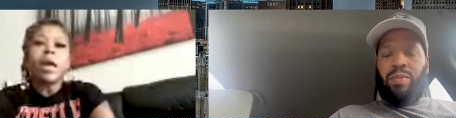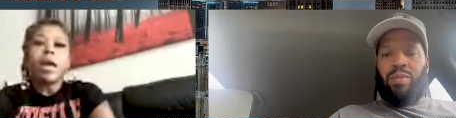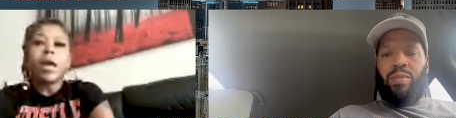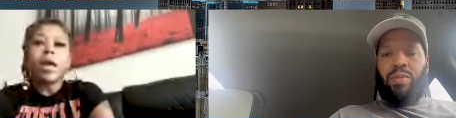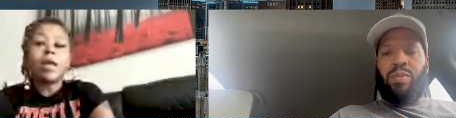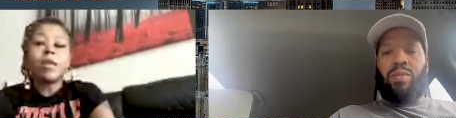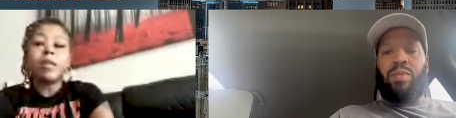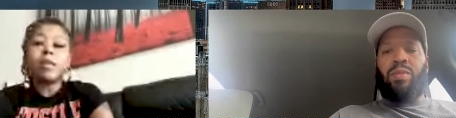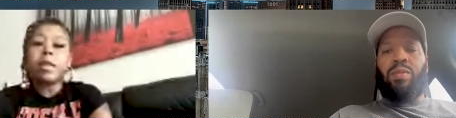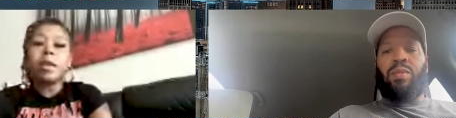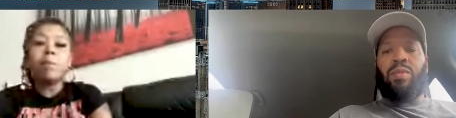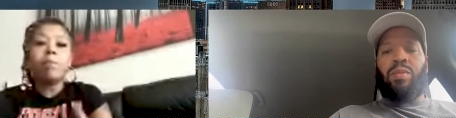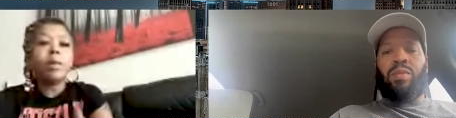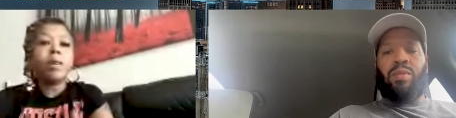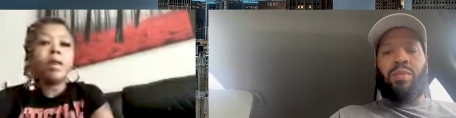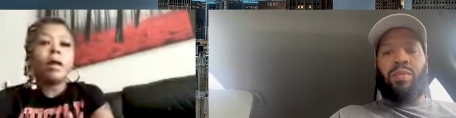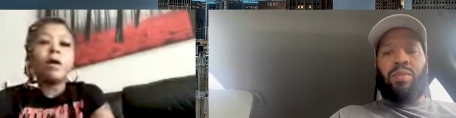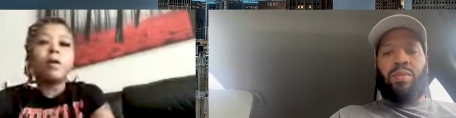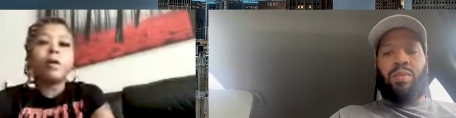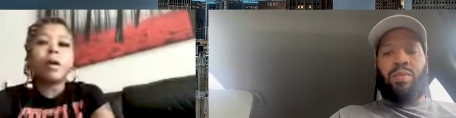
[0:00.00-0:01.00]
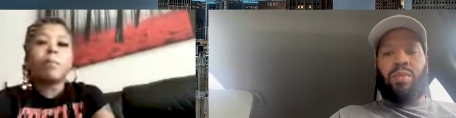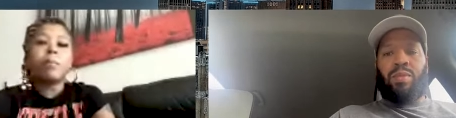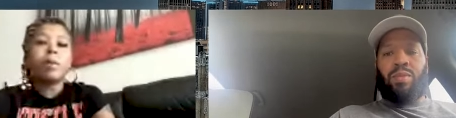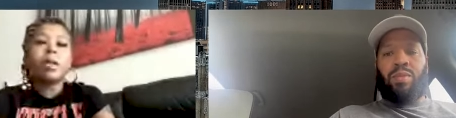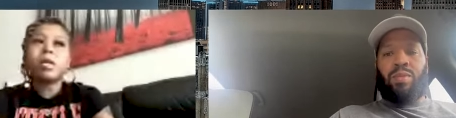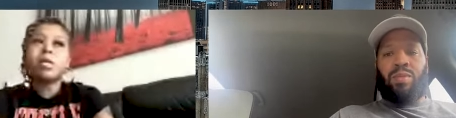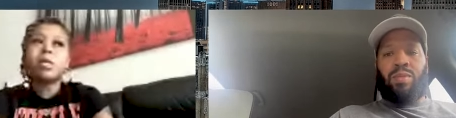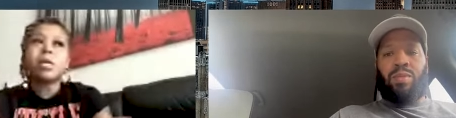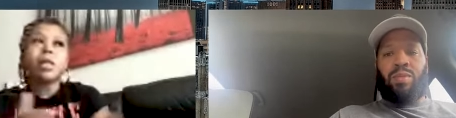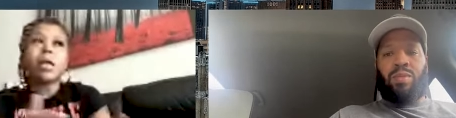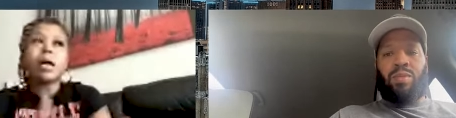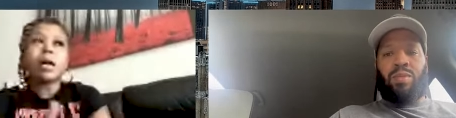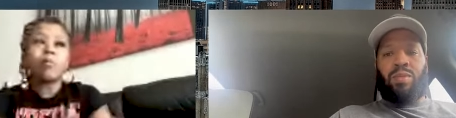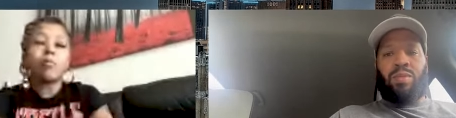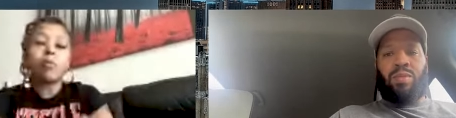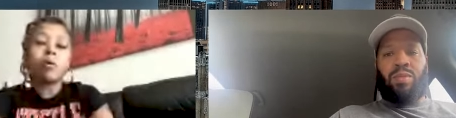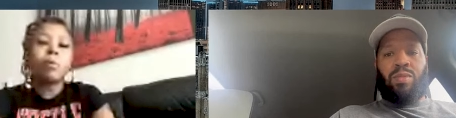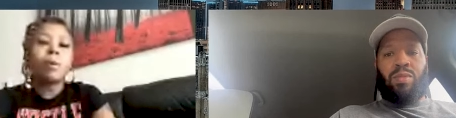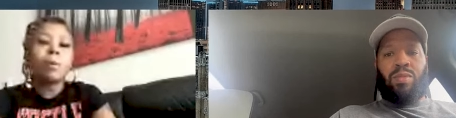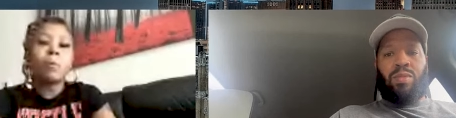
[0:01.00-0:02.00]
Speaker 1: And them alone, I mean, it's a lot
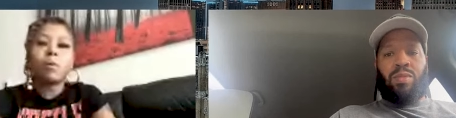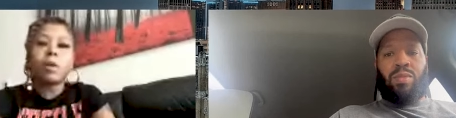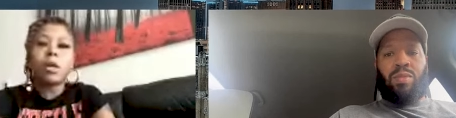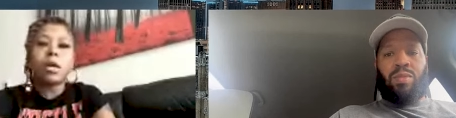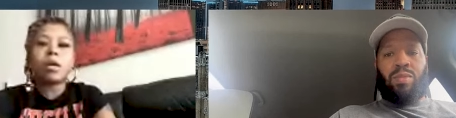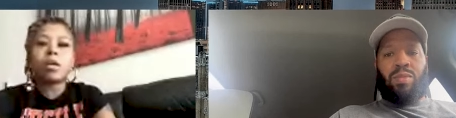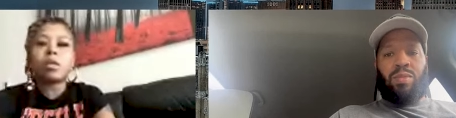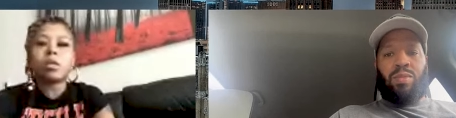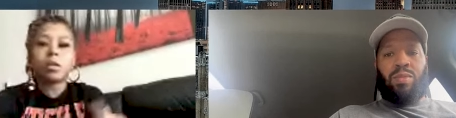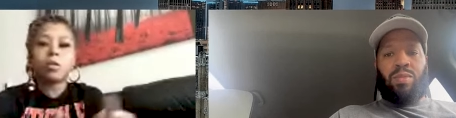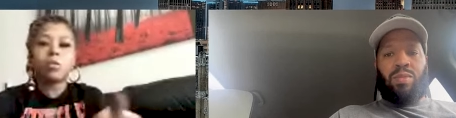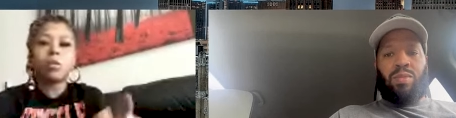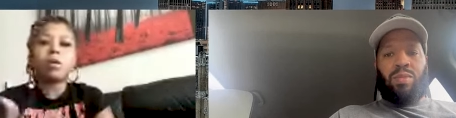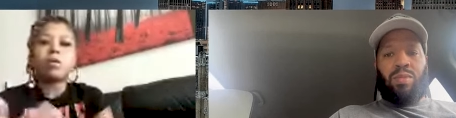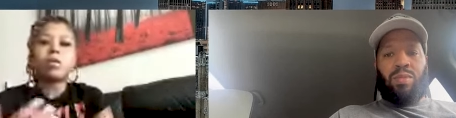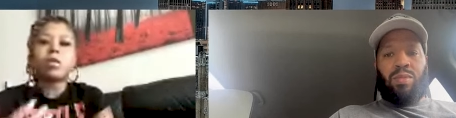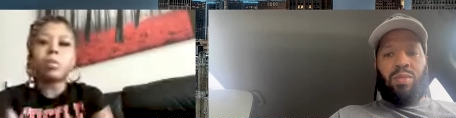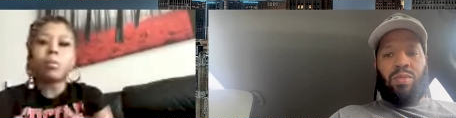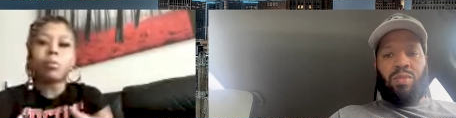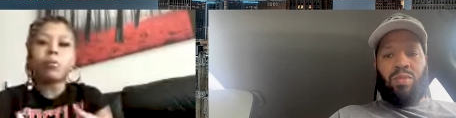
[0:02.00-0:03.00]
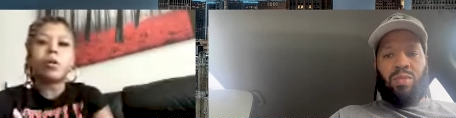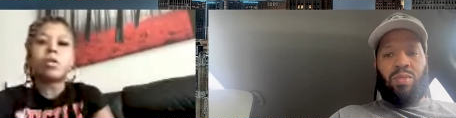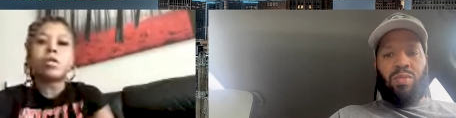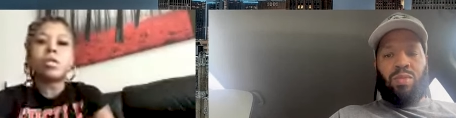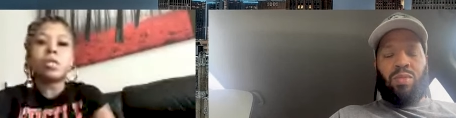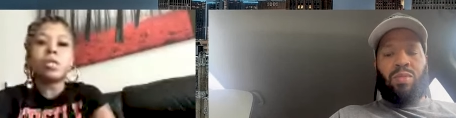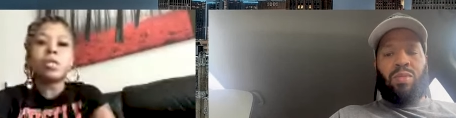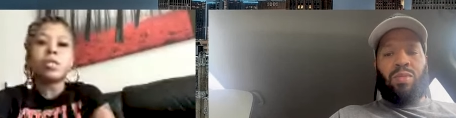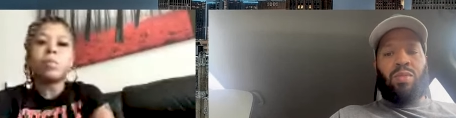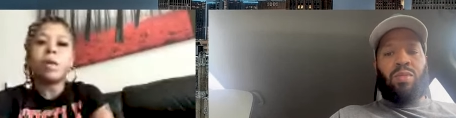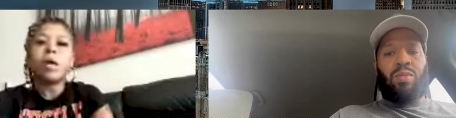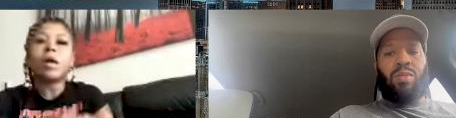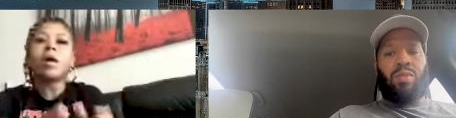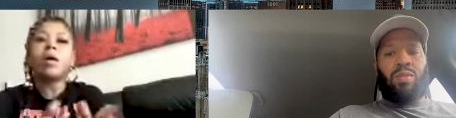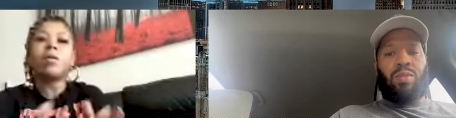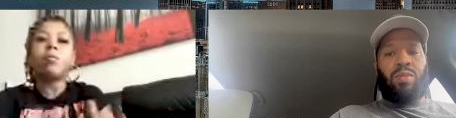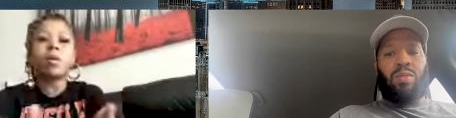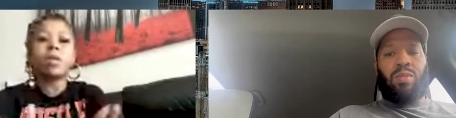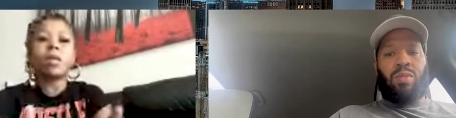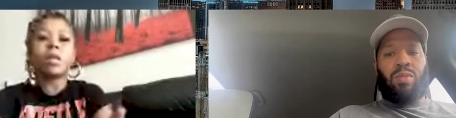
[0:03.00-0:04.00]
more people that, you know, support system that
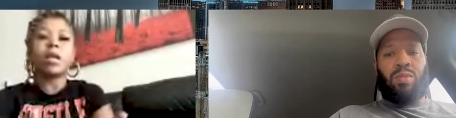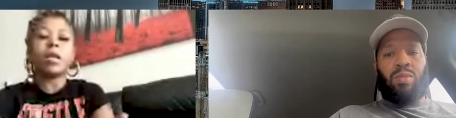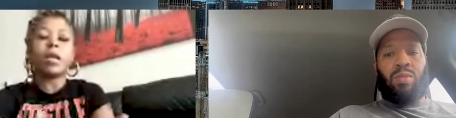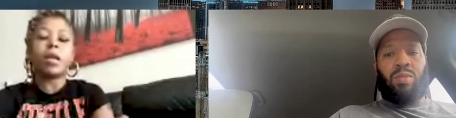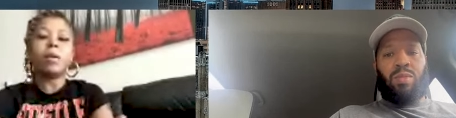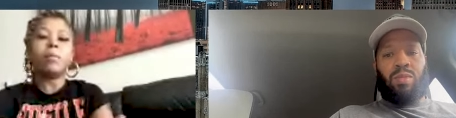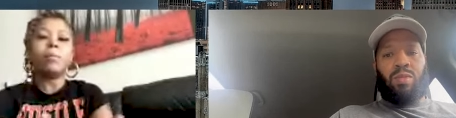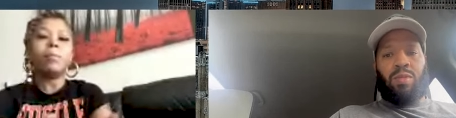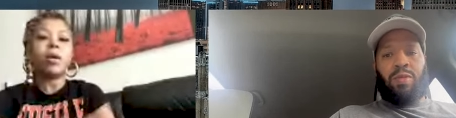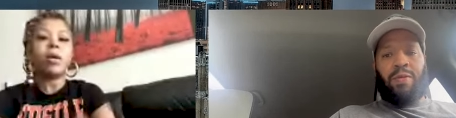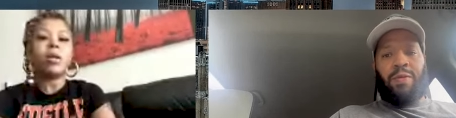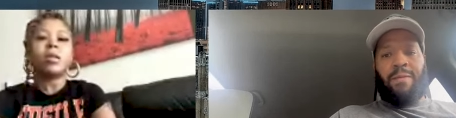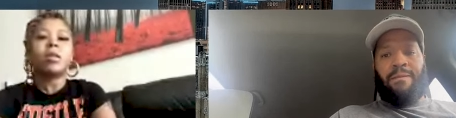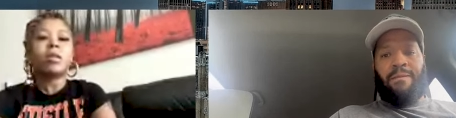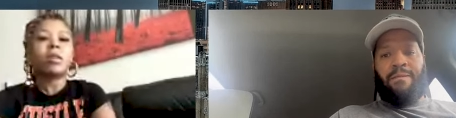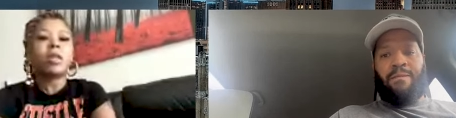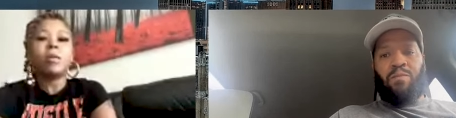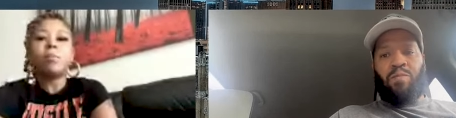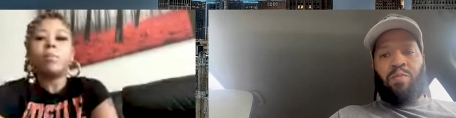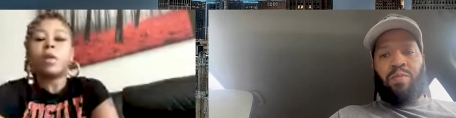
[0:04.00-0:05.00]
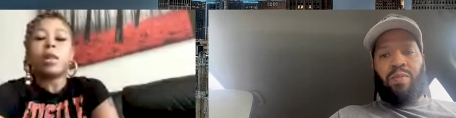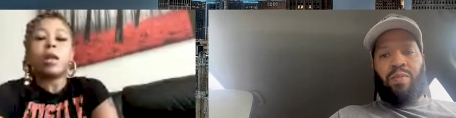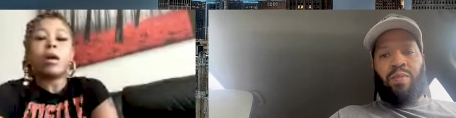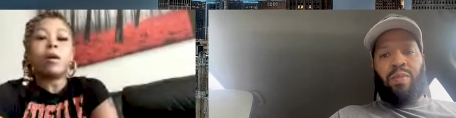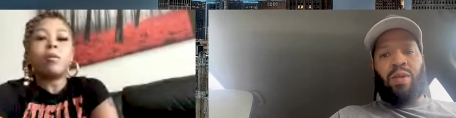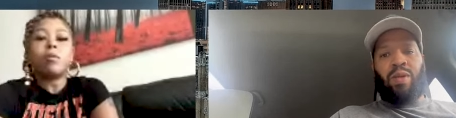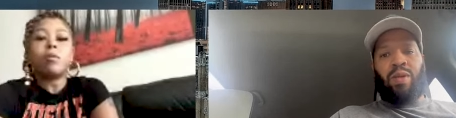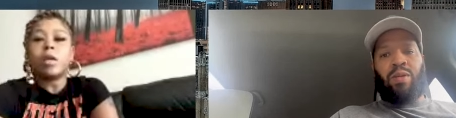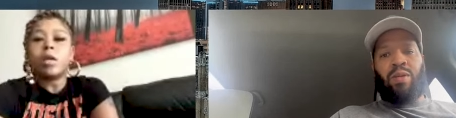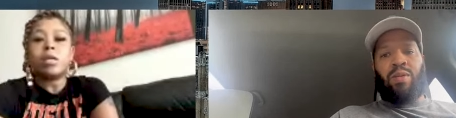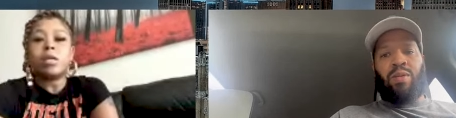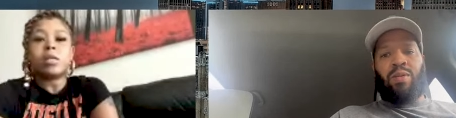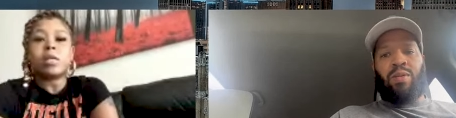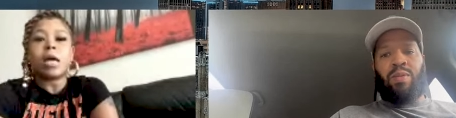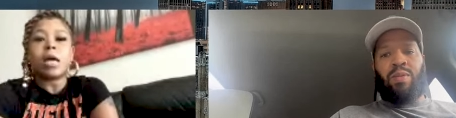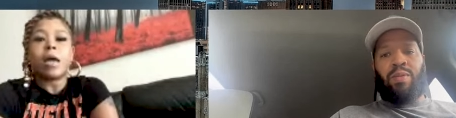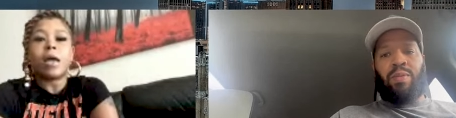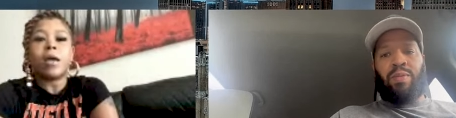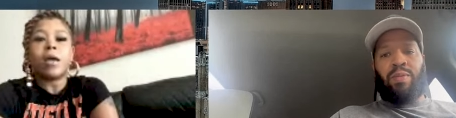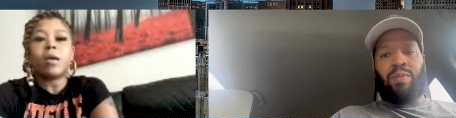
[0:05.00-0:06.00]
come within them, but them alone is
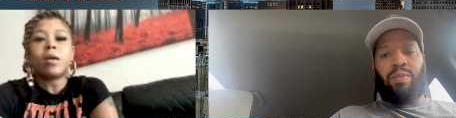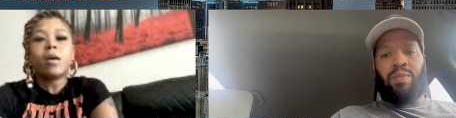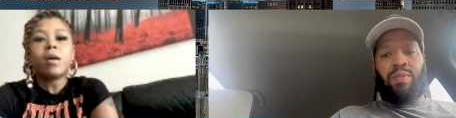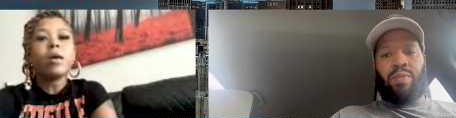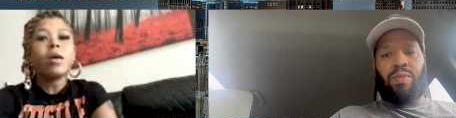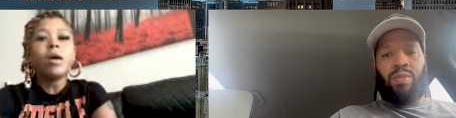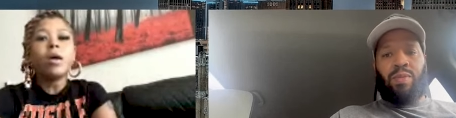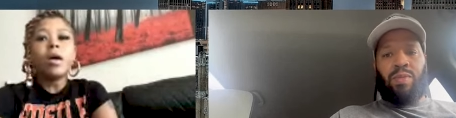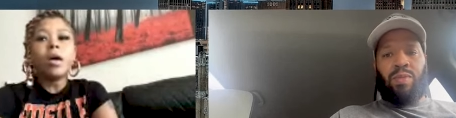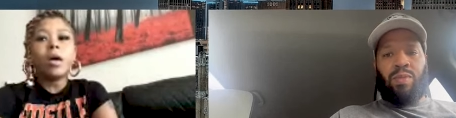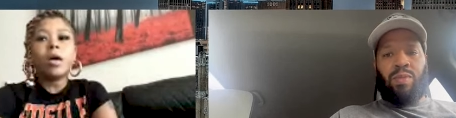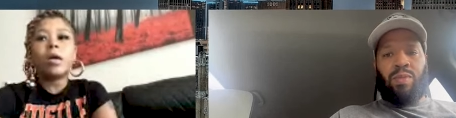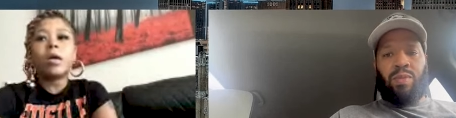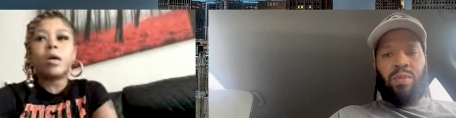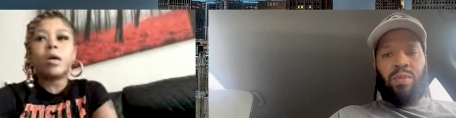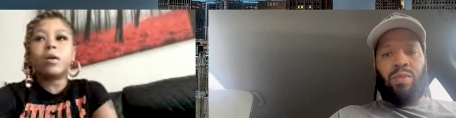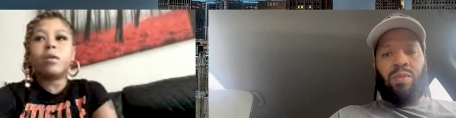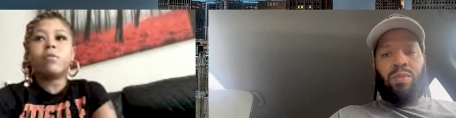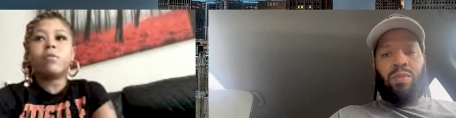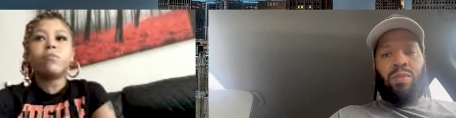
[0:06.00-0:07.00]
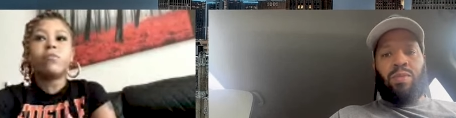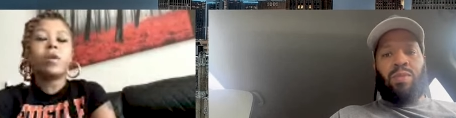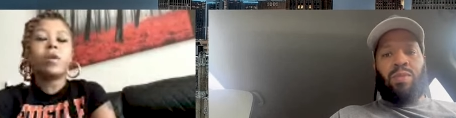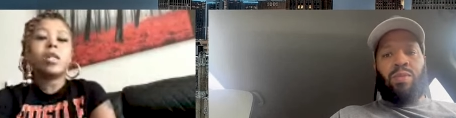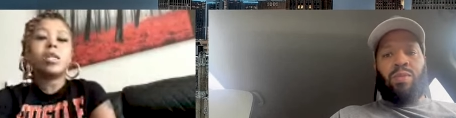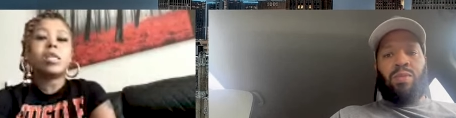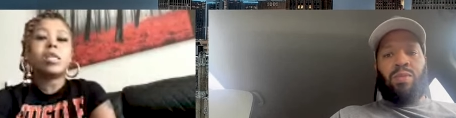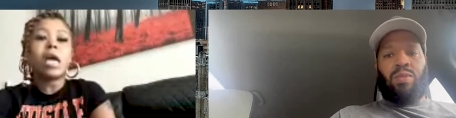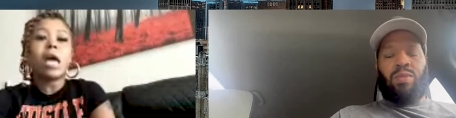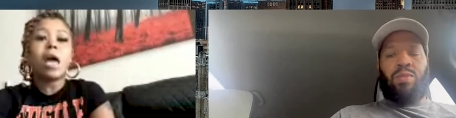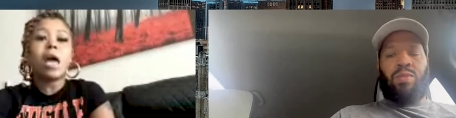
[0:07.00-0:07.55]
like a good village to